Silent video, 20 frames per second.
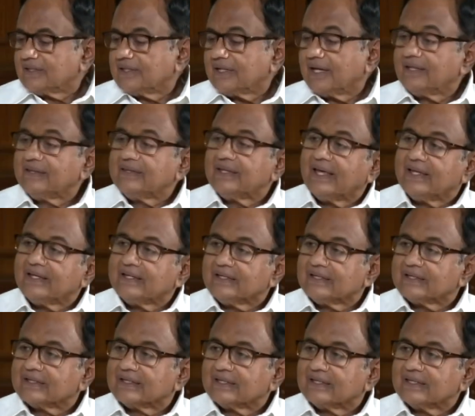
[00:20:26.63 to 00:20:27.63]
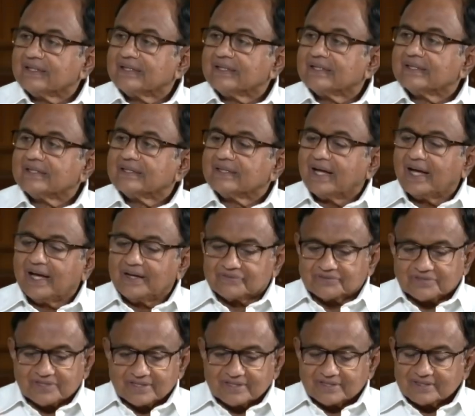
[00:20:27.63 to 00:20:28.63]
And then,
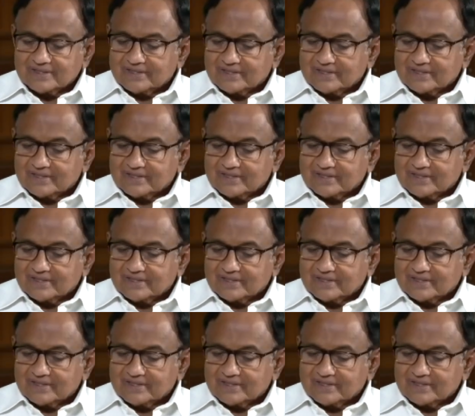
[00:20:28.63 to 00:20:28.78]
after